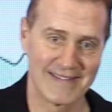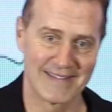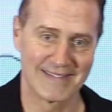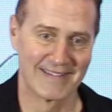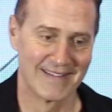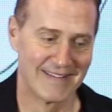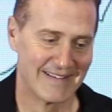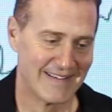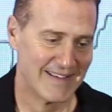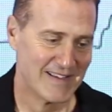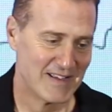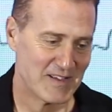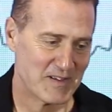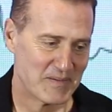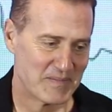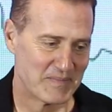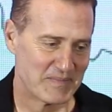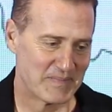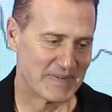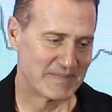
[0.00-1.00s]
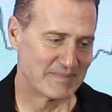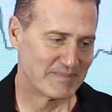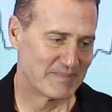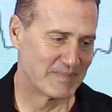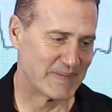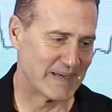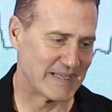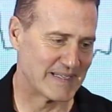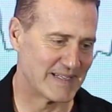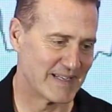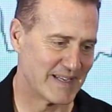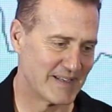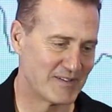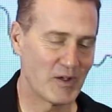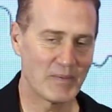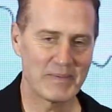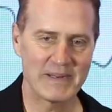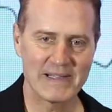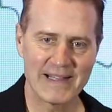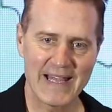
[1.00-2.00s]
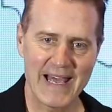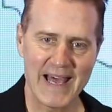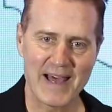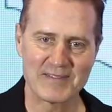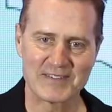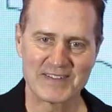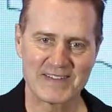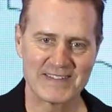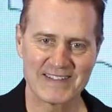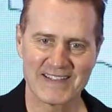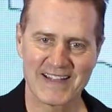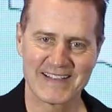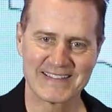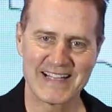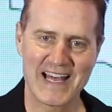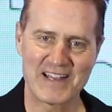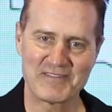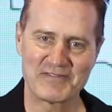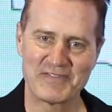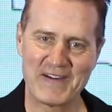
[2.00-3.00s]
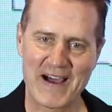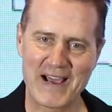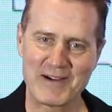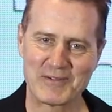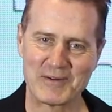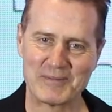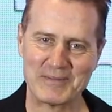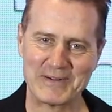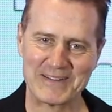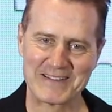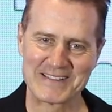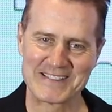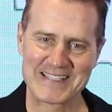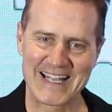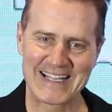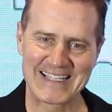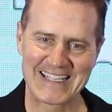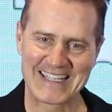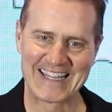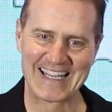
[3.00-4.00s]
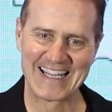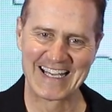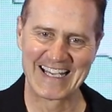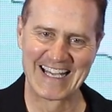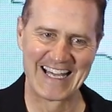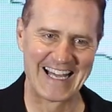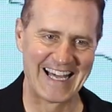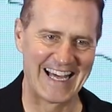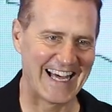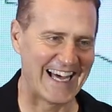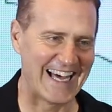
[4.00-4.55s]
think. But nobody laughs. He's like, not fireable, is that